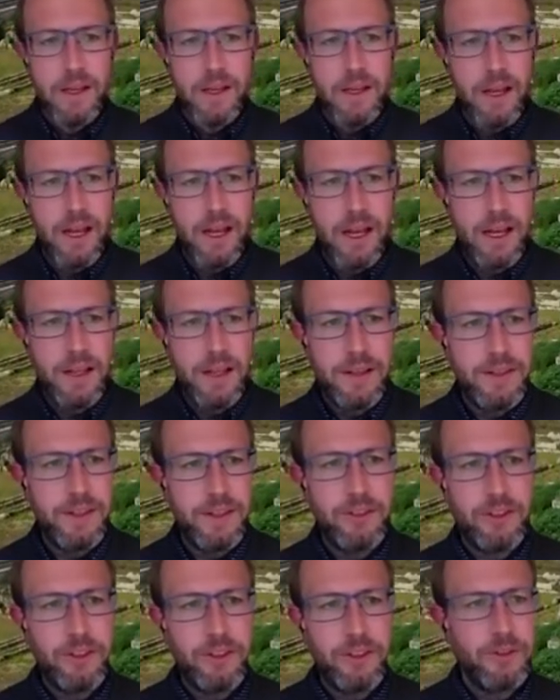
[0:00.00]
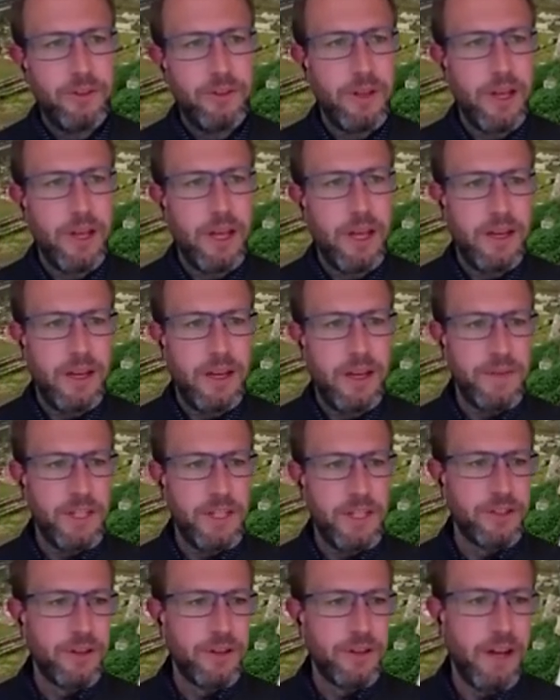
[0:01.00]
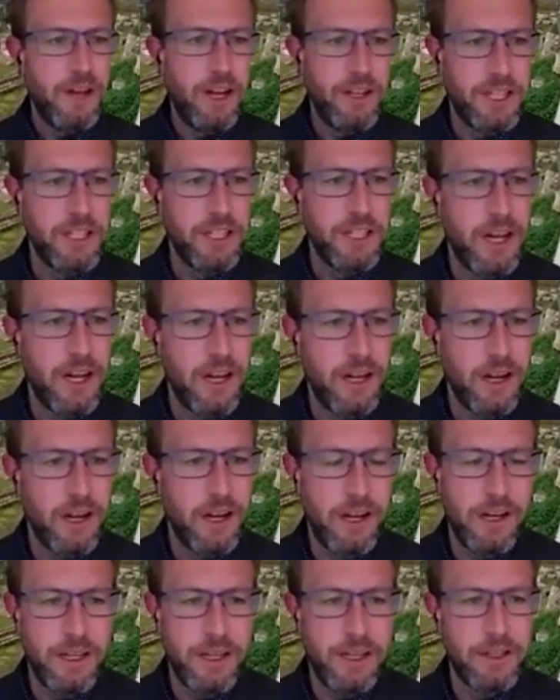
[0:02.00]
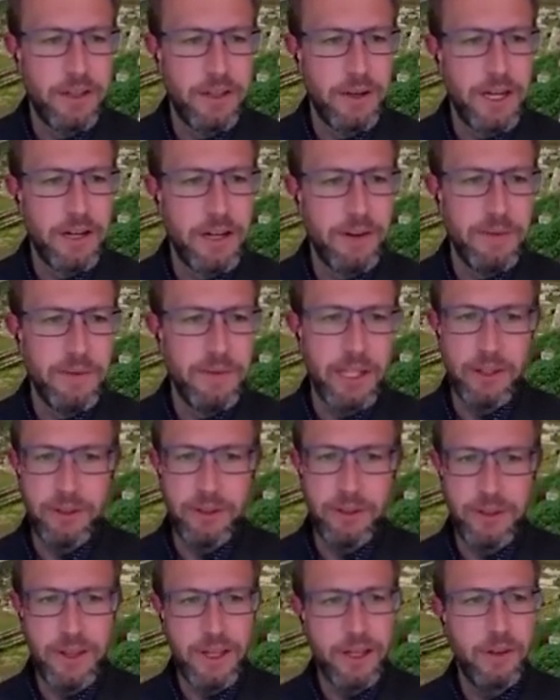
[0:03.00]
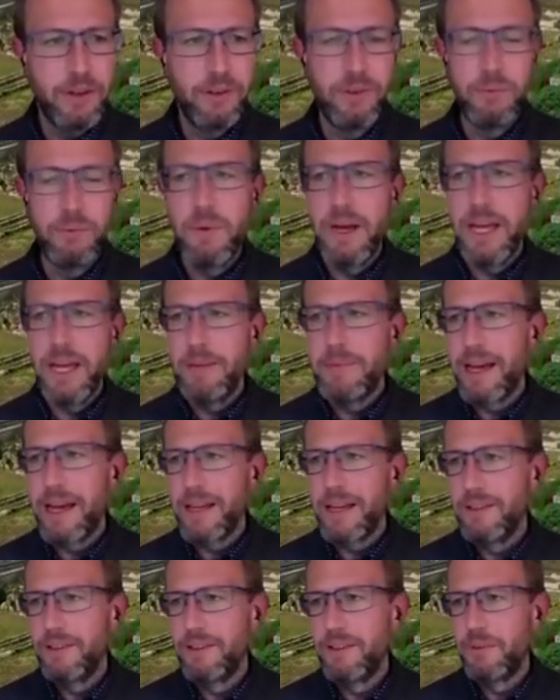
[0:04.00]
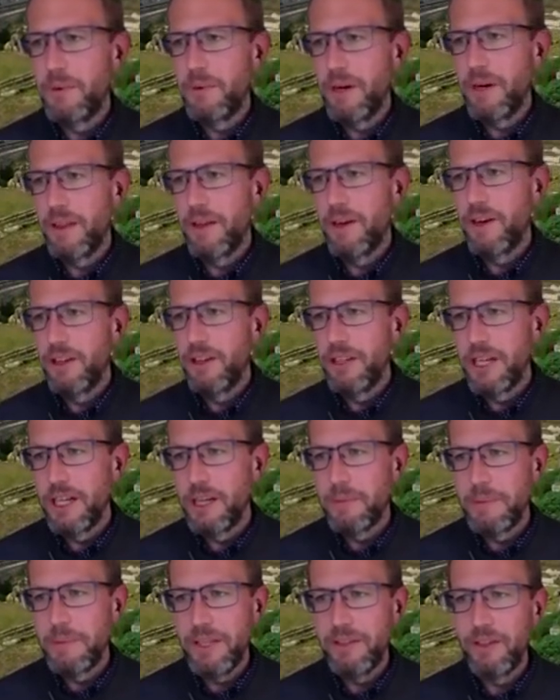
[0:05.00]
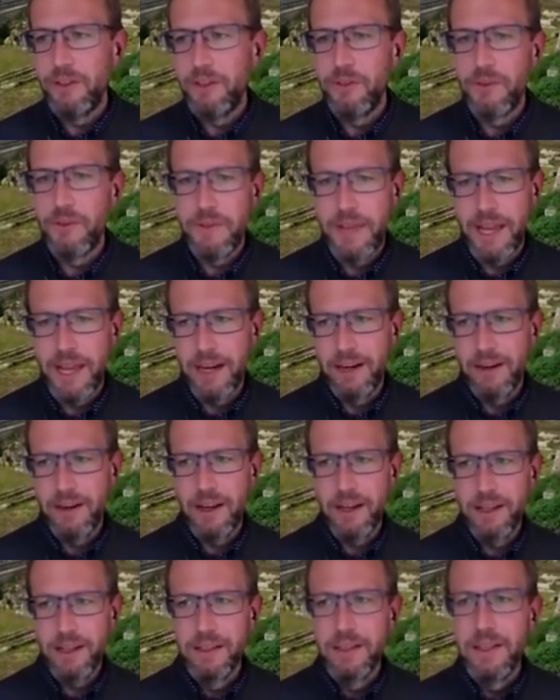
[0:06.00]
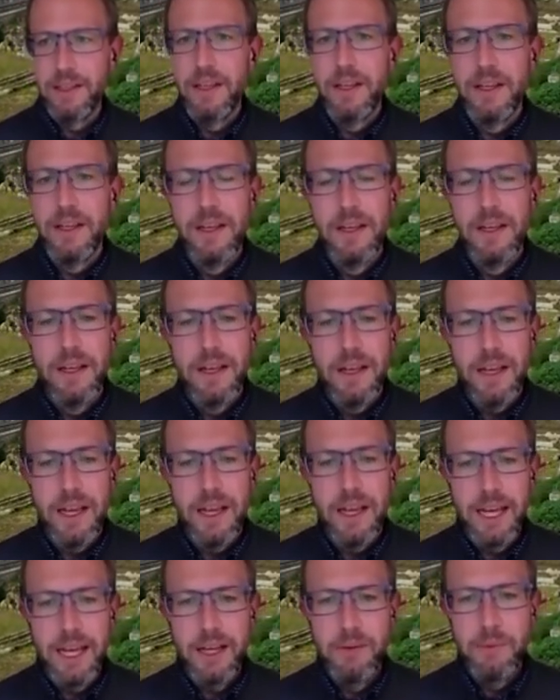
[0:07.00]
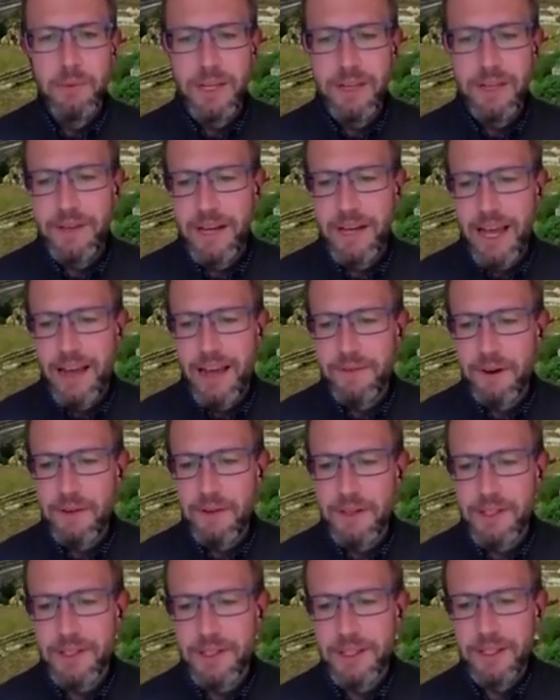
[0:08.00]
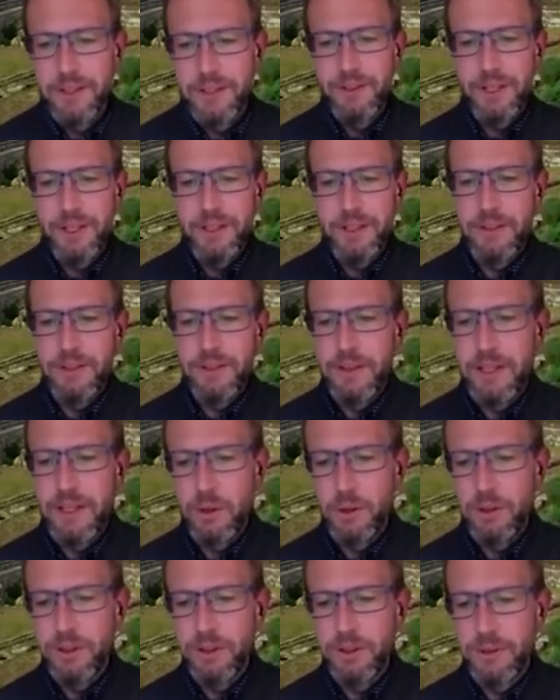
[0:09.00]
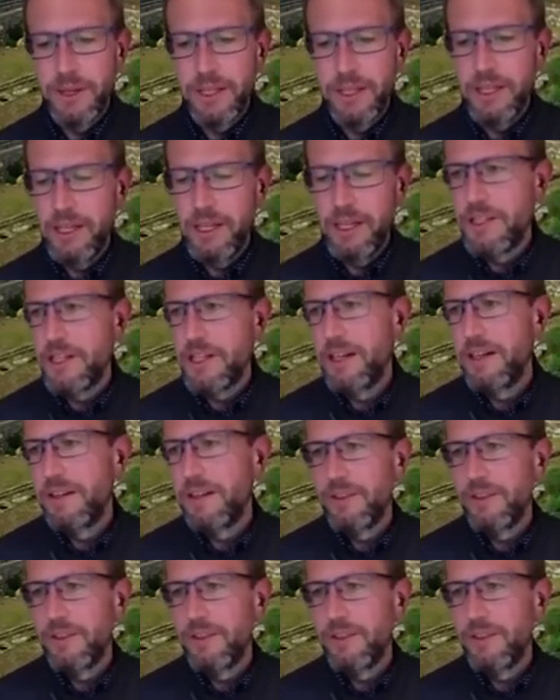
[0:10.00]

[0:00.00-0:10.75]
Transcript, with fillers: Uh, this is an image of a hunting dog on a Greek Eumolus that goes way back. This is one of the earlier pieces from the Agora. And we even have references in some of the oldest Greek literature.